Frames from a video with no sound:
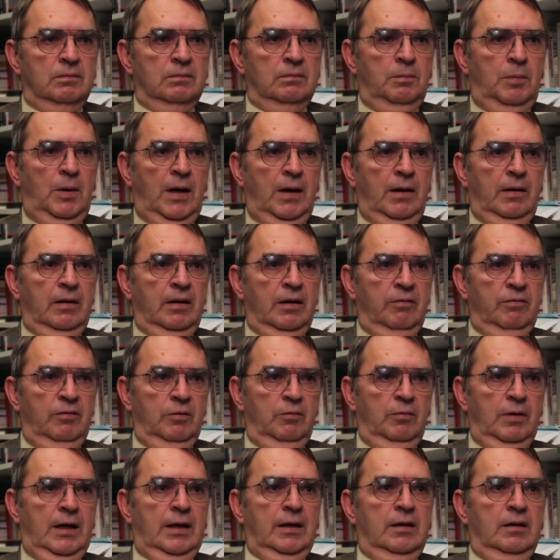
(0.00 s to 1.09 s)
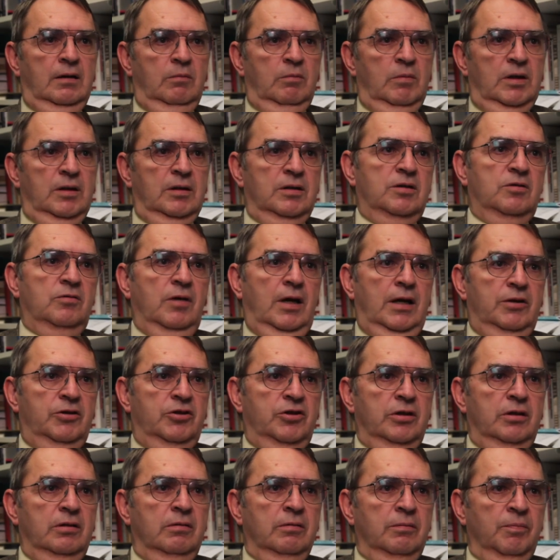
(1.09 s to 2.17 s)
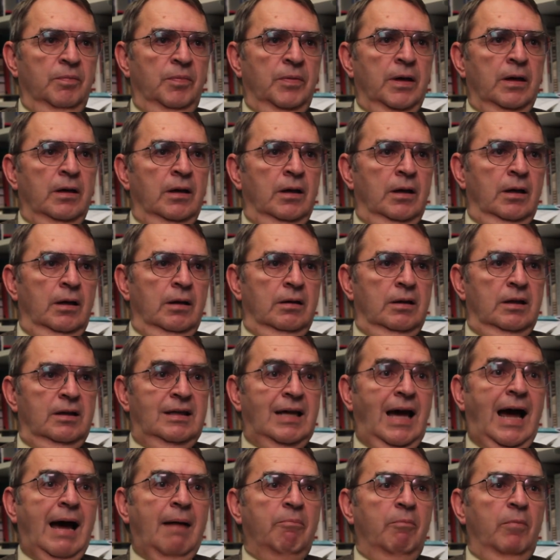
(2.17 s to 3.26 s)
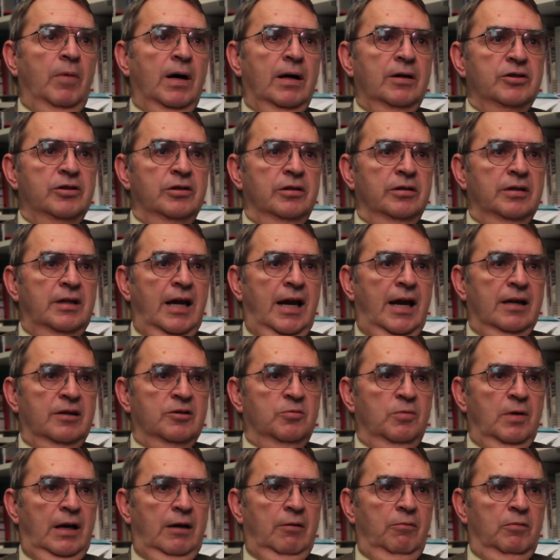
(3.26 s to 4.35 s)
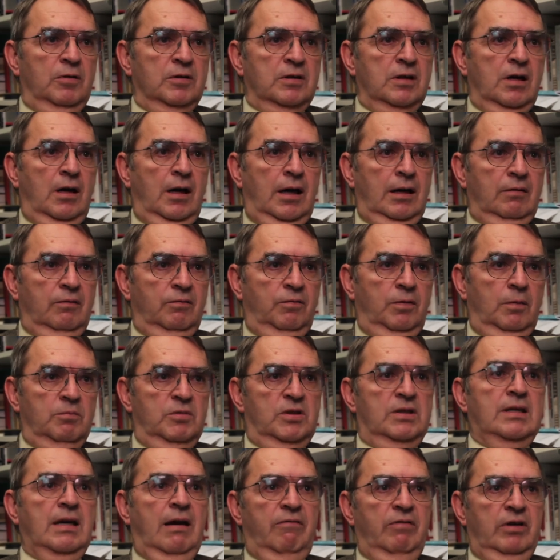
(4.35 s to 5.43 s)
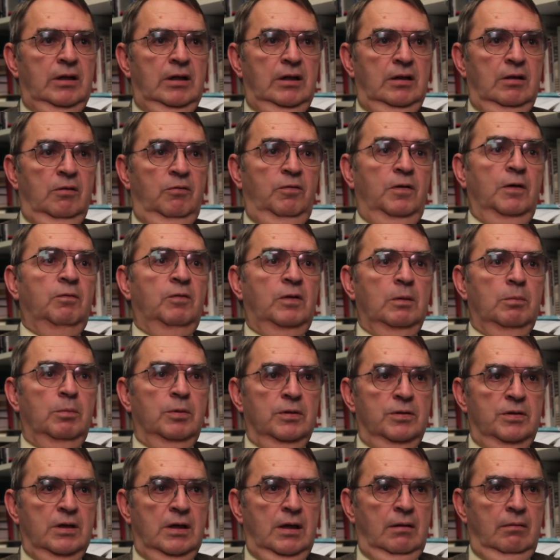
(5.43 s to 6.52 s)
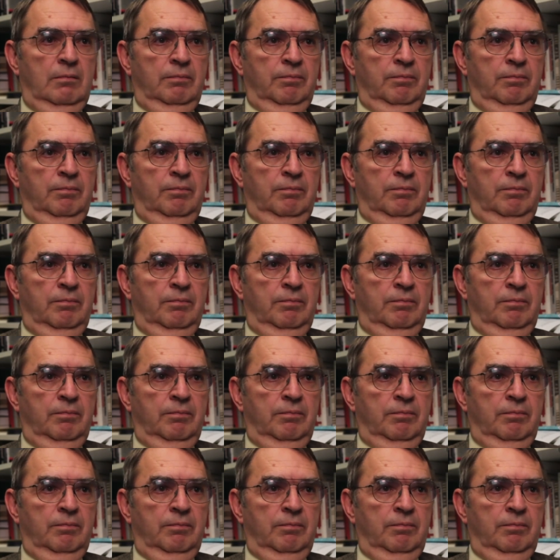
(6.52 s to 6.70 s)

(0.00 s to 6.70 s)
part of the Reagan administration, the top marginal tax rate was cut from 70 to 50%.